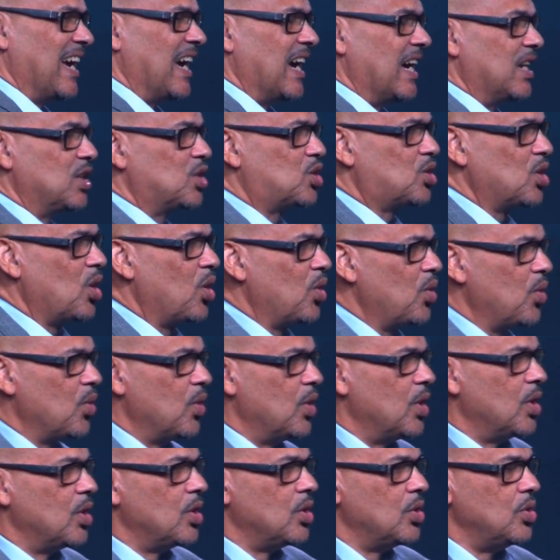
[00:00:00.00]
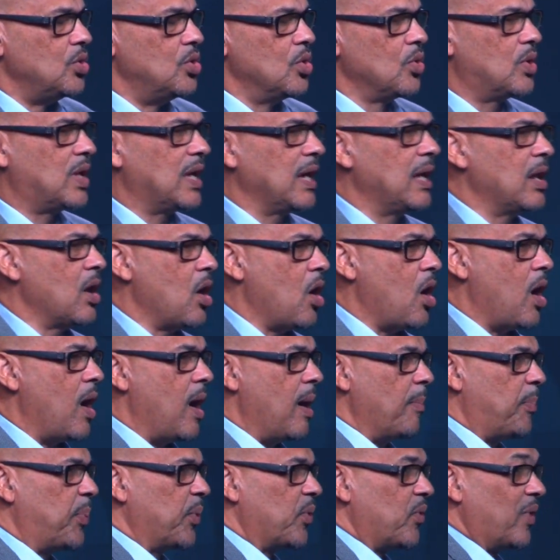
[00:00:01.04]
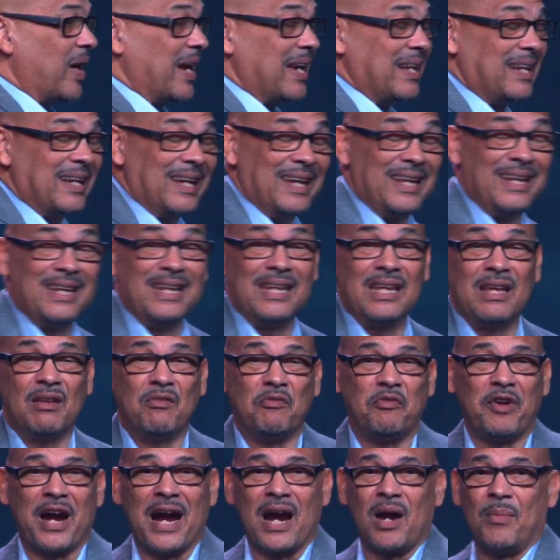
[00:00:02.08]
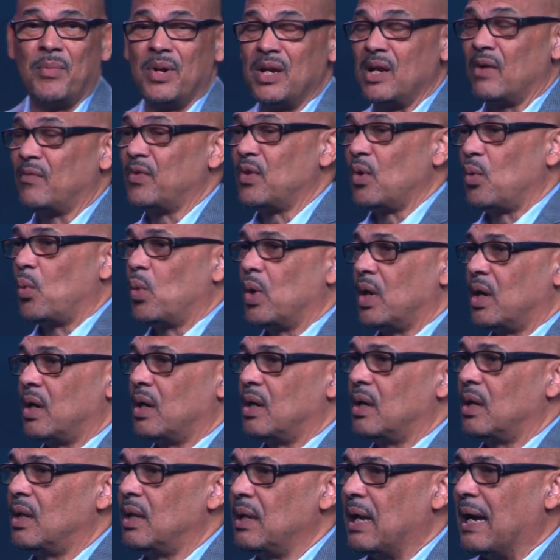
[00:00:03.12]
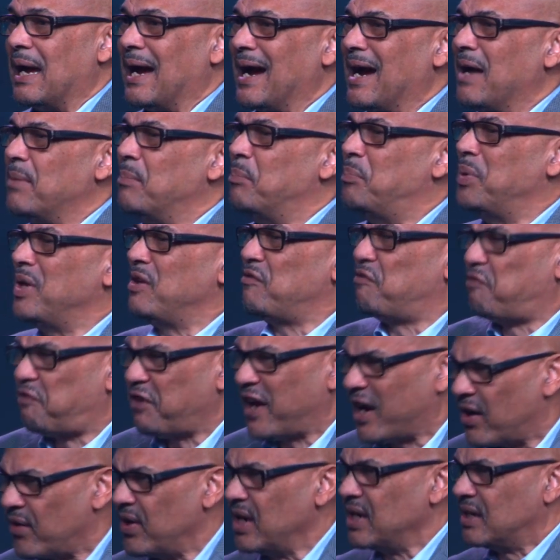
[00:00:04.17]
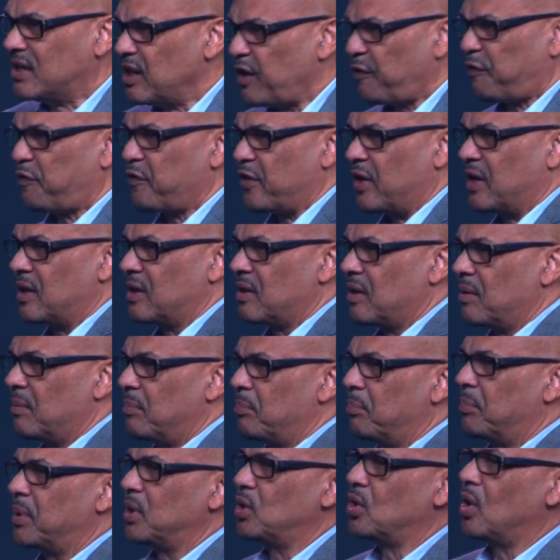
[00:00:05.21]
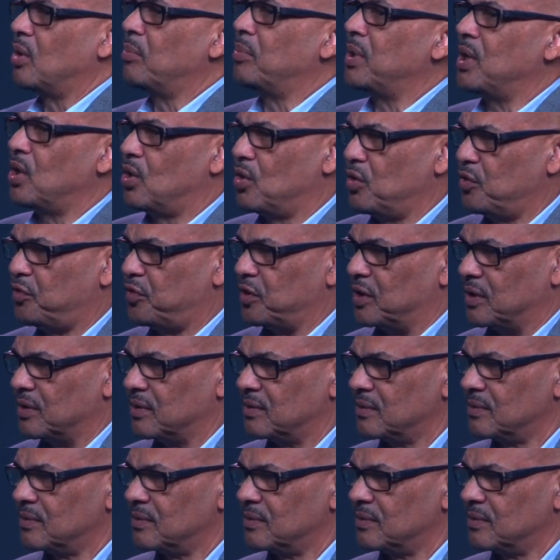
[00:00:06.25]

And so you can operate in the environment of the world and be very different, but don't be goofy.